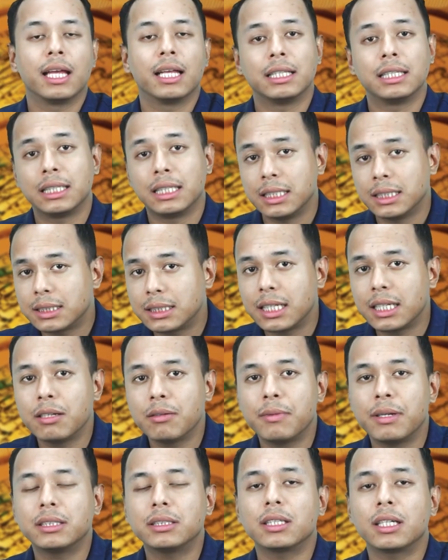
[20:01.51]
these
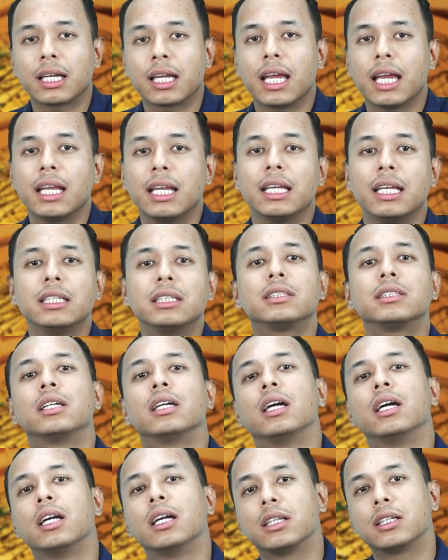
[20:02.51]
sediments again is
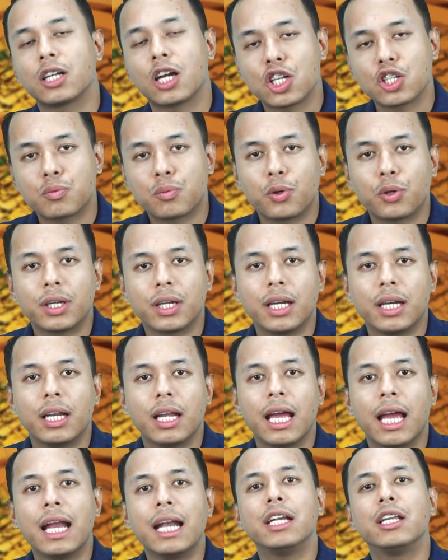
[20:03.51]
transported
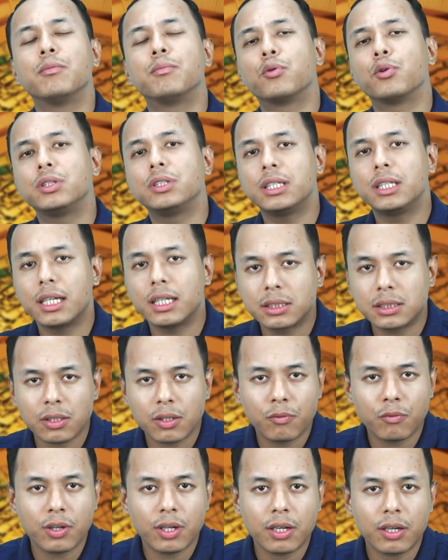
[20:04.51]
and deposited
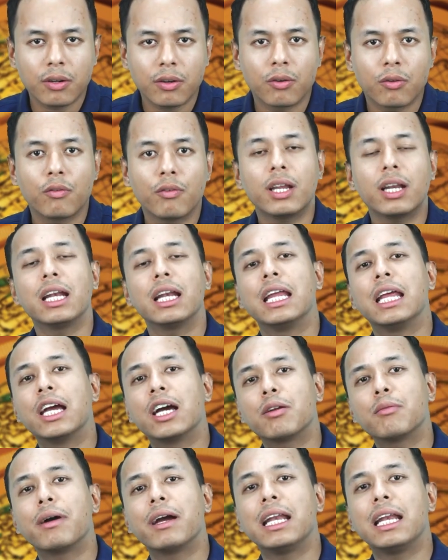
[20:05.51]
somewhere, where
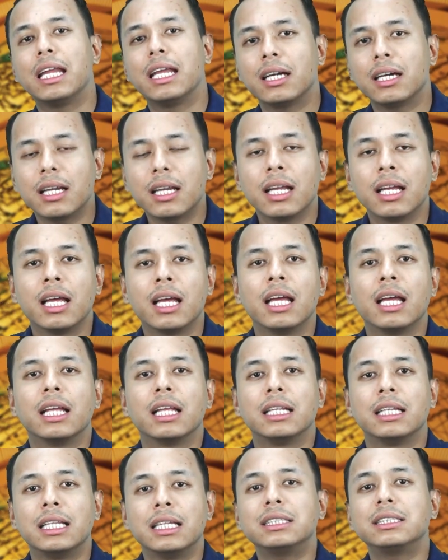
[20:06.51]
layer by layer
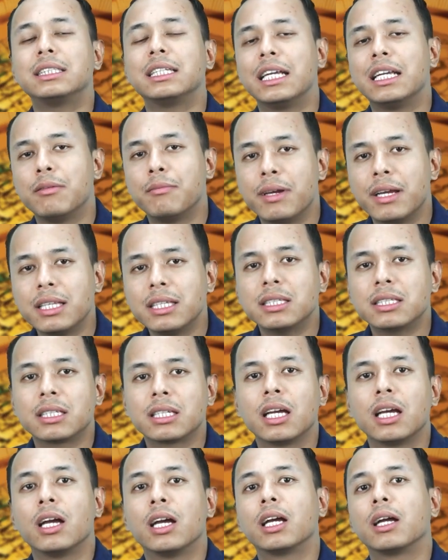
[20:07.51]
these sediments
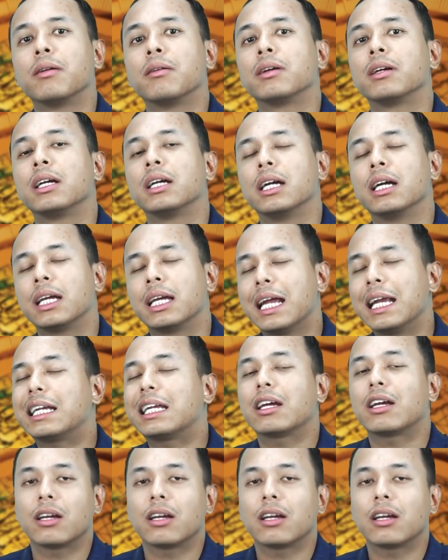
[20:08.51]
get